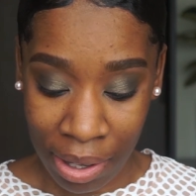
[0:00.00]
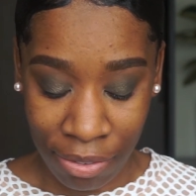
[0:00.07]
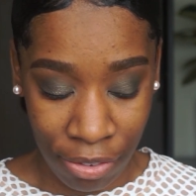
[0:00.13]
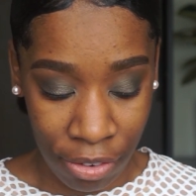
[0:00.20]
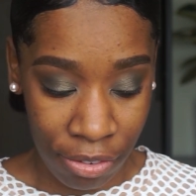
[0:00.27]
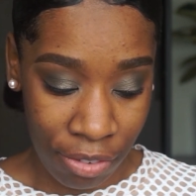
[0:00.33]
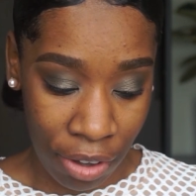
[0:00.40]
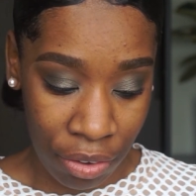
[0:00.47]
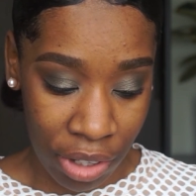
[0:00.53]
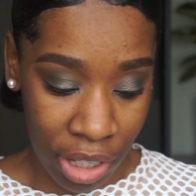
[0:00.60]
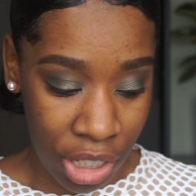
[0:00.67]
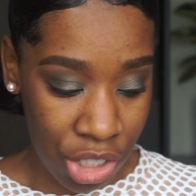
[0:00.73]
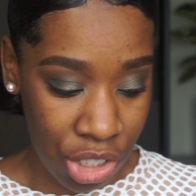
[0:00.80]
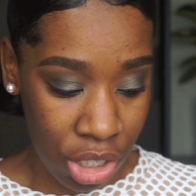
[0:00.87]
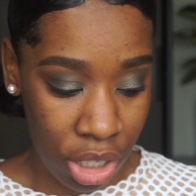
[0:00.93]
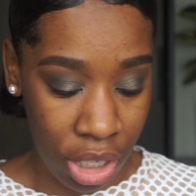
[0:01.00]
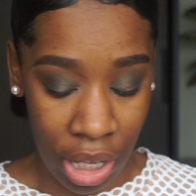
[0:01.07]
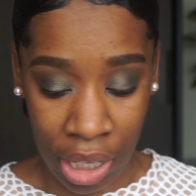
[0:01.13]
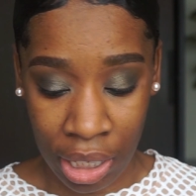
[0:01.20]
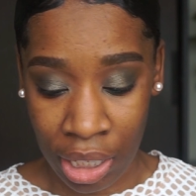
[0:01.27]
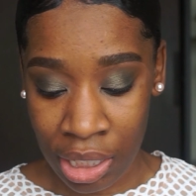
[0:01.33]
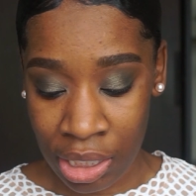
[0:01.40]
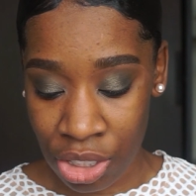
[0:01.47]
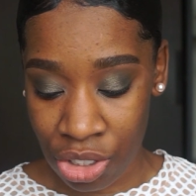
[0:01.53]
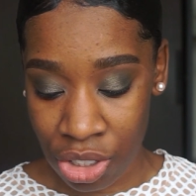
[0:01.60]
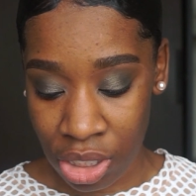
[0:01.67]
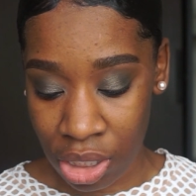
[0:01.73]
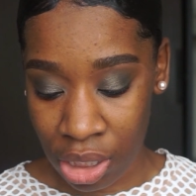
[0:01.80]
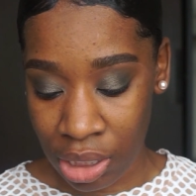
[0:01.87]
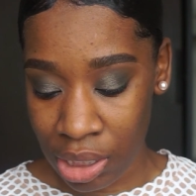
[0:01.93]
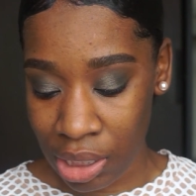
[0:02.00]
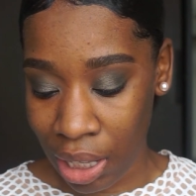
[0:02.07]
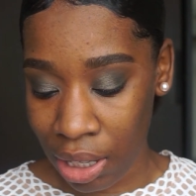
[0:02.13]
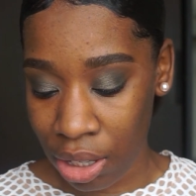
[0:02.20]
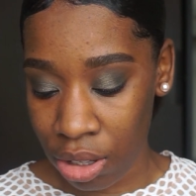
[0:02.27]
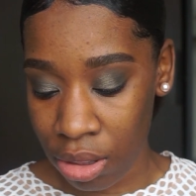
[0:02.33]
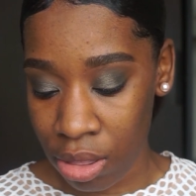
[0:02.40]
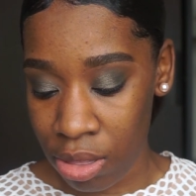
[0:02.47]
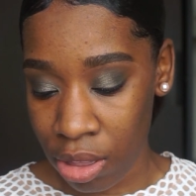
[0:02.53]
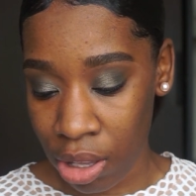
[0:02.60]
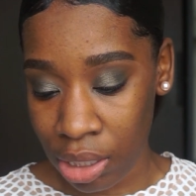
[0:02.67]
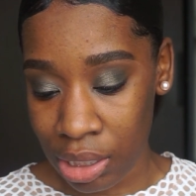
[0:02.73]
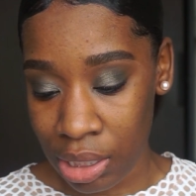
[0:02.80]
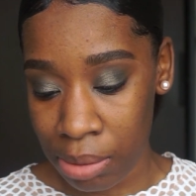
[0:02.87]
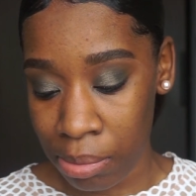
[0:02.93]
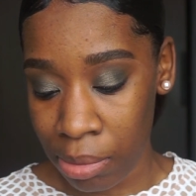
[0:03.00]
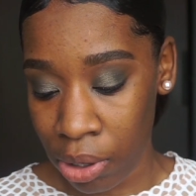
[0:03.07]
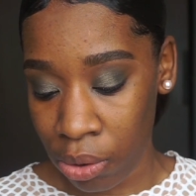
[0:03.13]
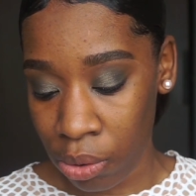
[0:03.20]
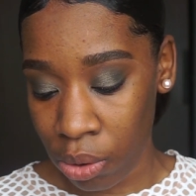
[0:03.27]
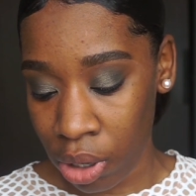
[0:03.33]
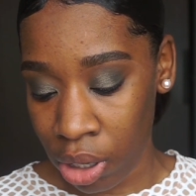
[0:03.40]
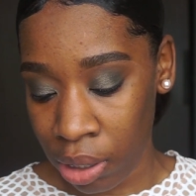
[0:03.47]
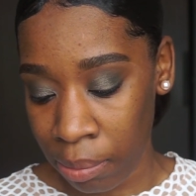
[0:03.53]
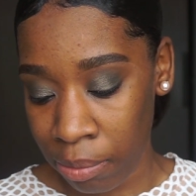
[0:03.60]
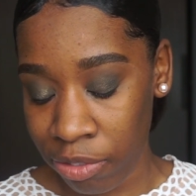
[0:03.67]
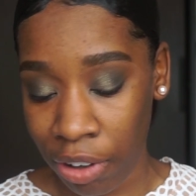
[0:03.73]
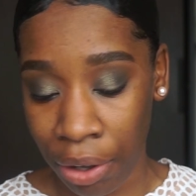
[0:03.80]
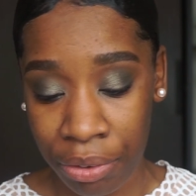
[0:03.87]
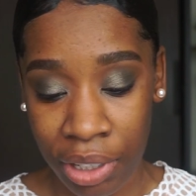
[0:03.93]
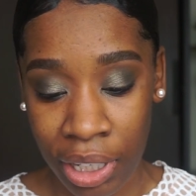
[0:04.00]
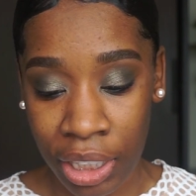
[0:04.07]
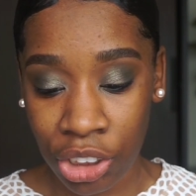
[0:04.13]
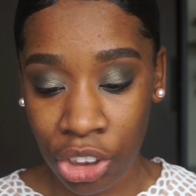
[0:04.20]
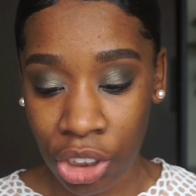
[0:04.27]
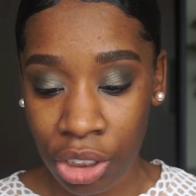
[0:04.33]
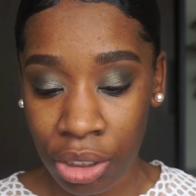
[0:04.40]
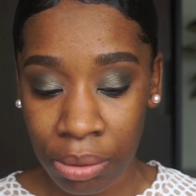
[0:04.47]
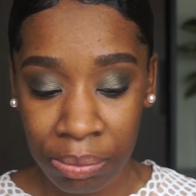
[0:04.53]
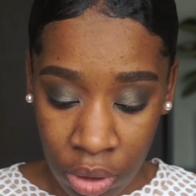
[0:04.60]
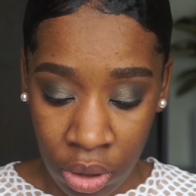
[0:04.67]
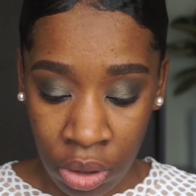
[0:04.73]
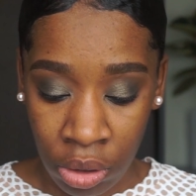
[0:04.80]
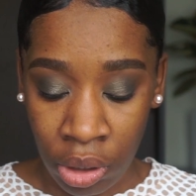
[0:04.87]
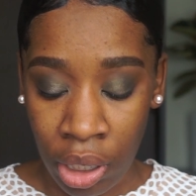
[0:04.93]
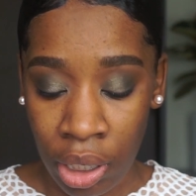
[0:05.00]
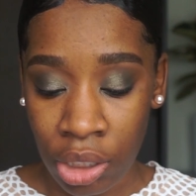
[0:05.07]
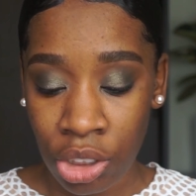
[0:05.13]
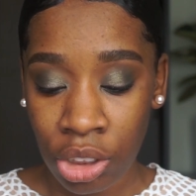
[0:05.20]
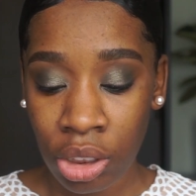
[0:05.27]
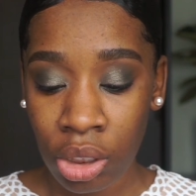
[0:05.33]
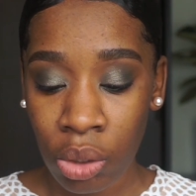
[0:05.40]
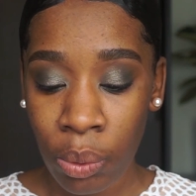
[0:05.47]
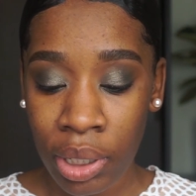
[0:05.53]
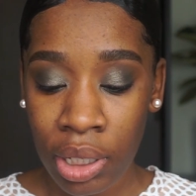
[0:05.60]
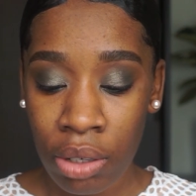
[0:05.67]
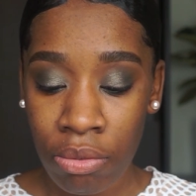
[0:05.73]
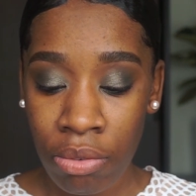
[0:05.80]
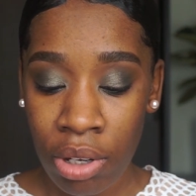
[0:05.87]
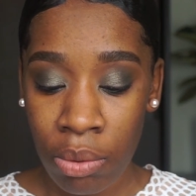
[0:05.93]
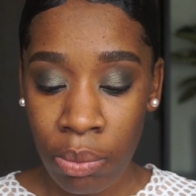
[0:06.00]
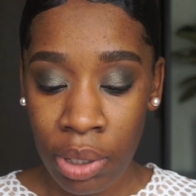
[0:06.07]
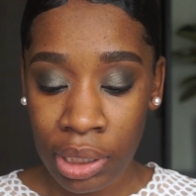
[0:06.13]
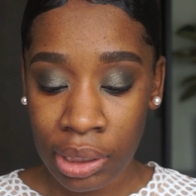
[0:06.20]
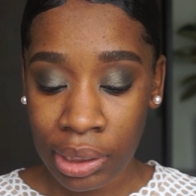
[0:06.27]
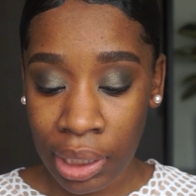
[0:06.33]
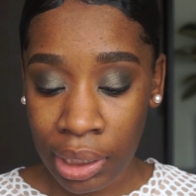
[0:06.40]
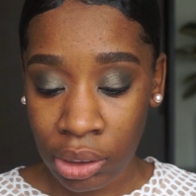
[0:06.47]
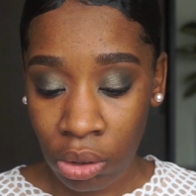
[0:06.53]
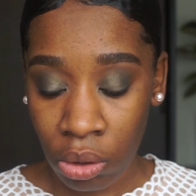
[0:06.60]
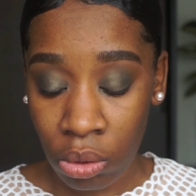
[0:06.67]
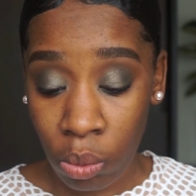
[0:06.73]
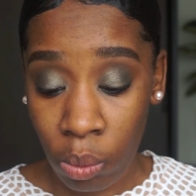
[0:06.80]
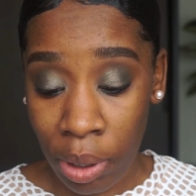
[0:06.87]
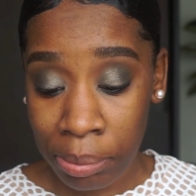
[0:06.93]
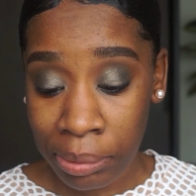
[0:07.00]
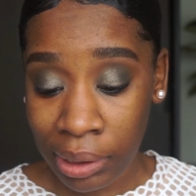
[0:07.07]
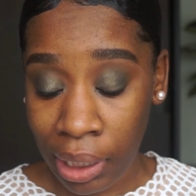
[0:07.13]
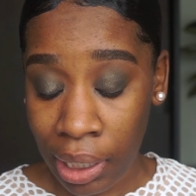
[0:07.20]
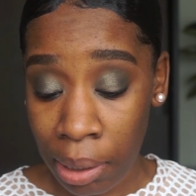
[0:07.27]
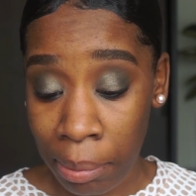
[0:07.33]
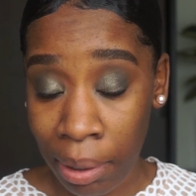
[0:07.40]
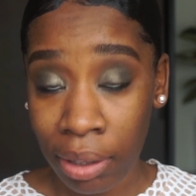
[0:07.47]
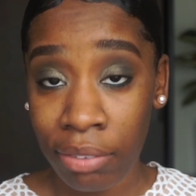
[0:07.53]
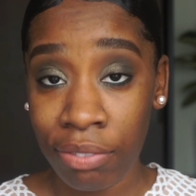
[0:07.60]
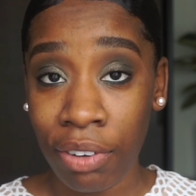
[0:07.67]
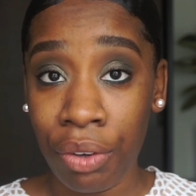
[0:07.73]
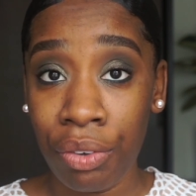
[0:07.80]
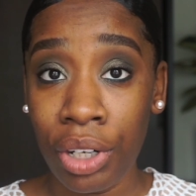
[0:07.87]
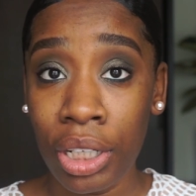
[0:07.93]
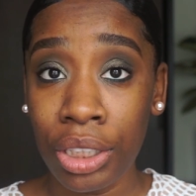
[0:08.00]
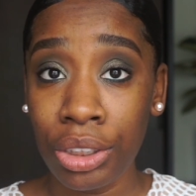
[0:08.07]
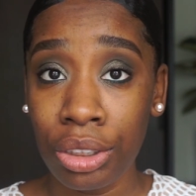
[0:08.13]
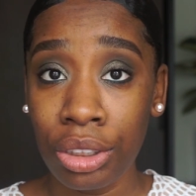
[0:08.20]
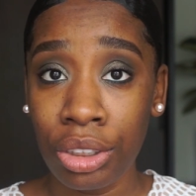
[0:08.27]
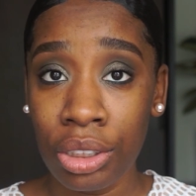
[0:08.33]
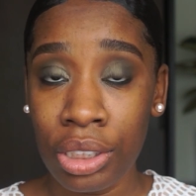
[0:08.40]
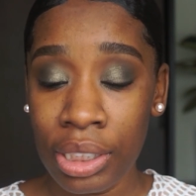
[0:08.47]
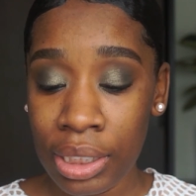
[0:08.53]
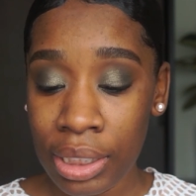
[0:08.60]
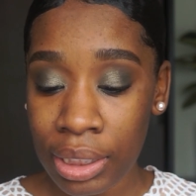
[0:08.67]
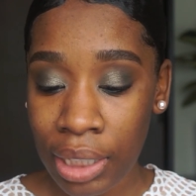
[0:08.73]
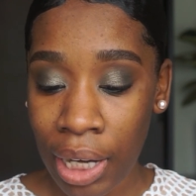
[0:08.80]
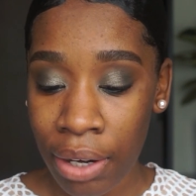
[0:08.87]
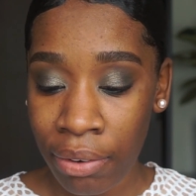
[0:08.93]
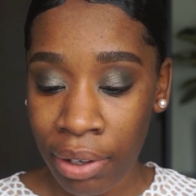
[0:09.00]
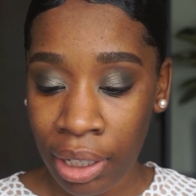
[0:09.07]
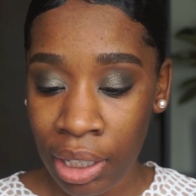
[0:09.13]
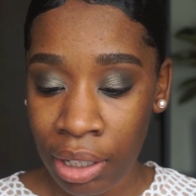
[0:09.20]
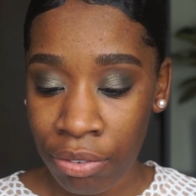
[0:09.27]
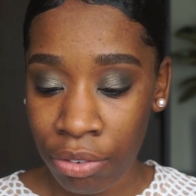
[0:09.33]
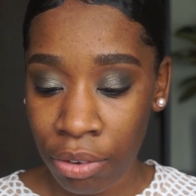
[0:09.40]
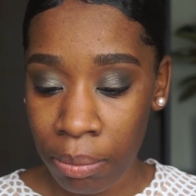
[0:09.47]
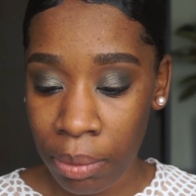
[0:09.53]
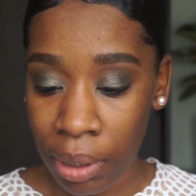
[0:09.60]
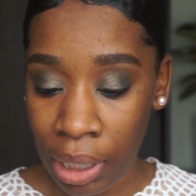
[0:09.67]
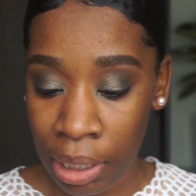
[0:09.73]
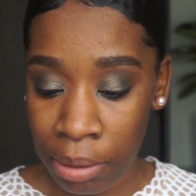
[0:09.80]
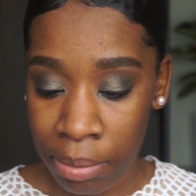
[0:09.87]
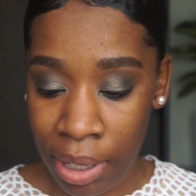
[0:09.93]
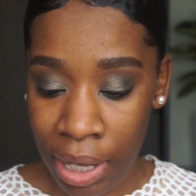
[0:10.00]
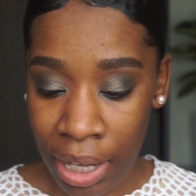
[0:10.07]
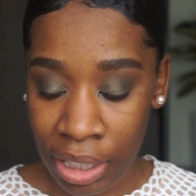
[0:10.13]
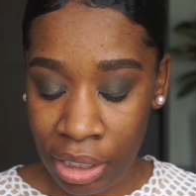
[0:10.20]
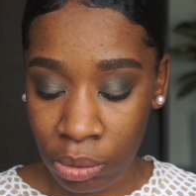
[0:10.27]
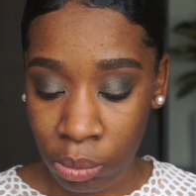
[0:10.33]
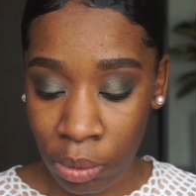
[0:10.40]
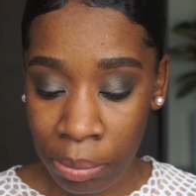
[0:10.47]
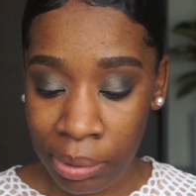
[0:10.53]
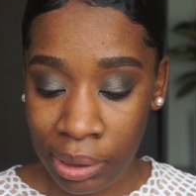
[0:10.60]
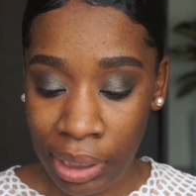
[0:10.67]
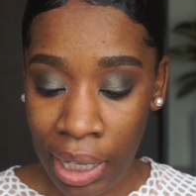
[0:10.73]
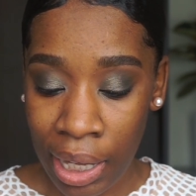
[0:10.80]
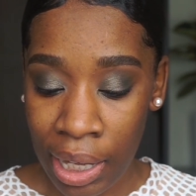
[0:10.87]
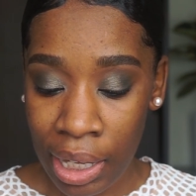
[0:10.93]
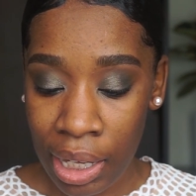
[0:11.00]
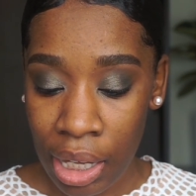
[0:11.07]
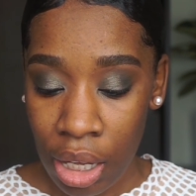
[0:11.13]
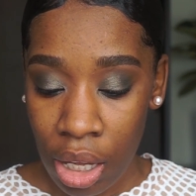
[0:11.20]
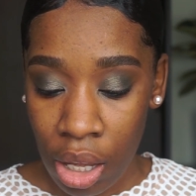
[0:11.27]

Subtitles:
for a foundation, and it is just a standard 30ml foundation. Okay, just to quickly read what it says on the website about the foundation. So this is directly from the ABH website.